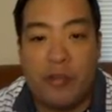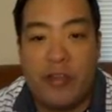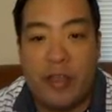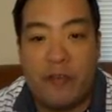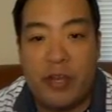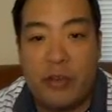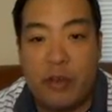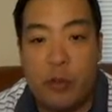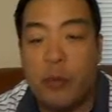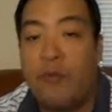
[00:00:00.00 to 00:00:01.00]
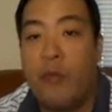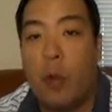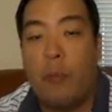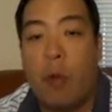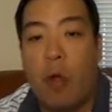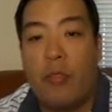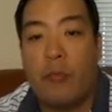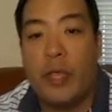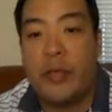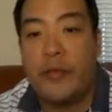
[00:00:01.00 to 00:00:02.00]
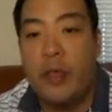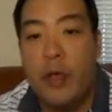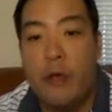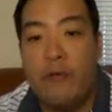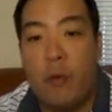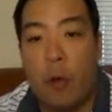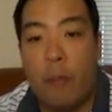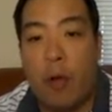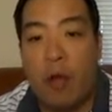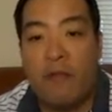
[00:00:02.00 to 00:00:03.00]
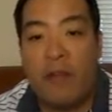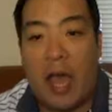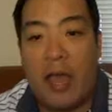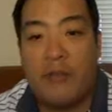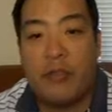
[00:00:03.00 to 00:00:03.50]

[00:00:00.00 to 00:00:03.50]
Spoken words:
72 with 4 par 3s, 4 par 5s.